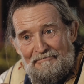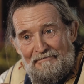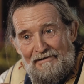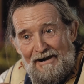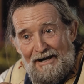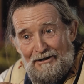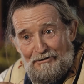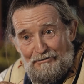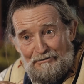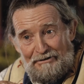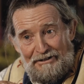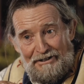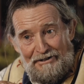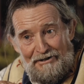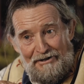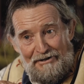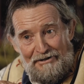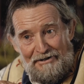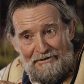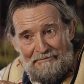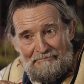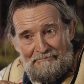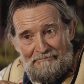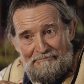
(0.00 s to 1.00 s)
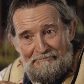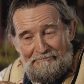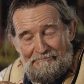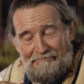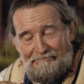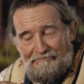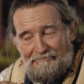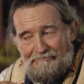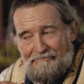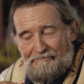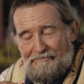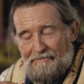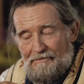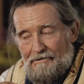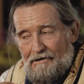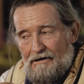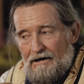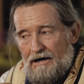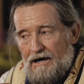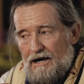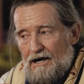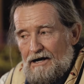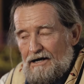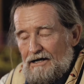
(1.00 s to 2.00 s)
That's what they are.
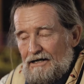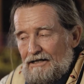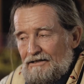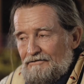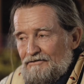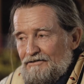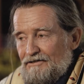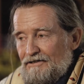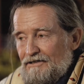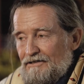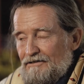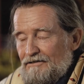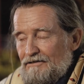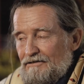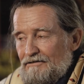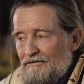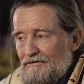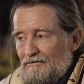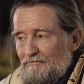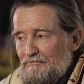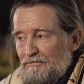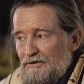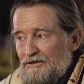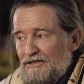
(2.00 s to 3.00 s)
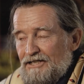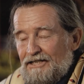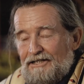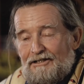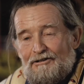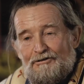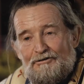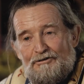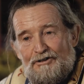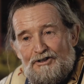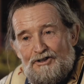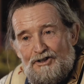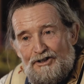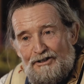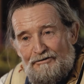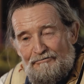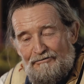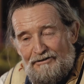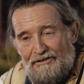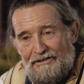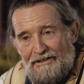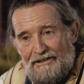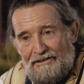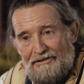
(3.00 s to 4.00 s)
And their particular
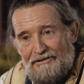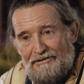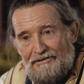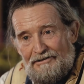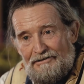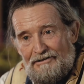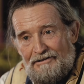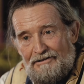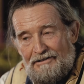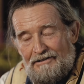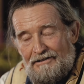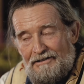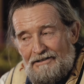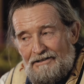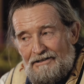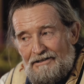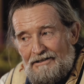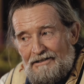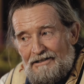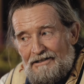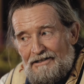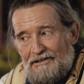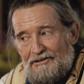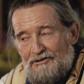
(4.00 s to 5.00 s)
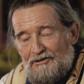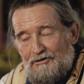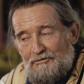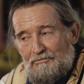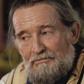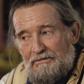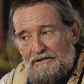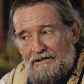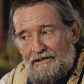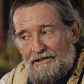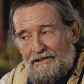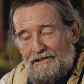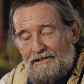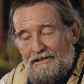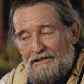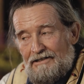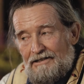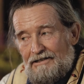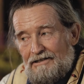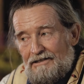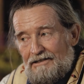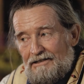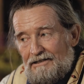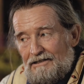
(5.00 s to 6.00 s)
achievedness is to
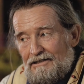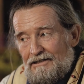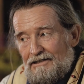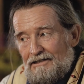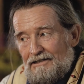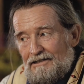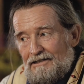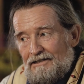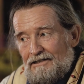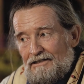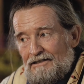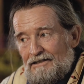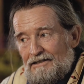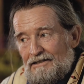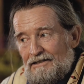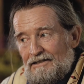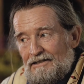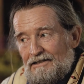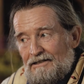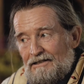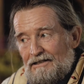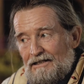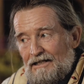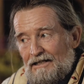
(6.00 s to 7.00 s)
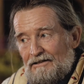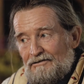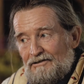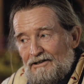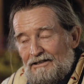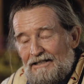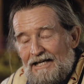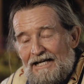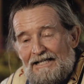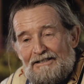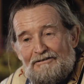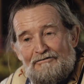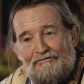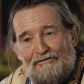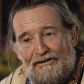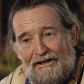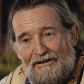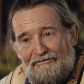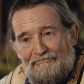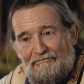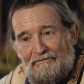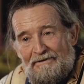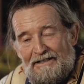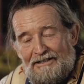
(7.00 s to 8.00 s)
be in the last
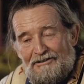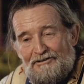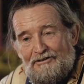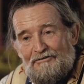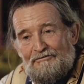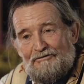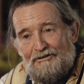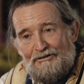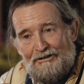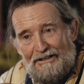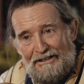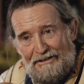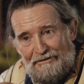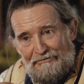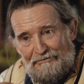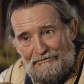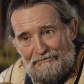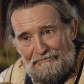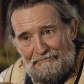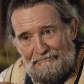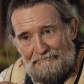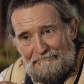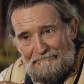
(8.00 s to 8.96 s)
five minutes of their life.